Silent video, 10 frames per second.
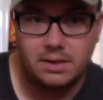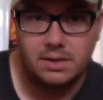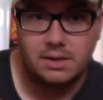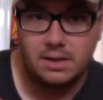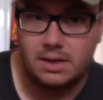
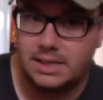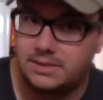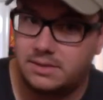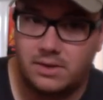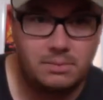and I
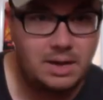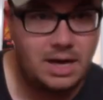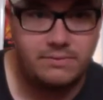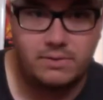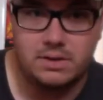saw them
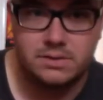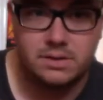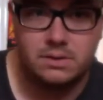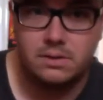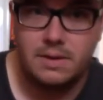live
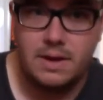also.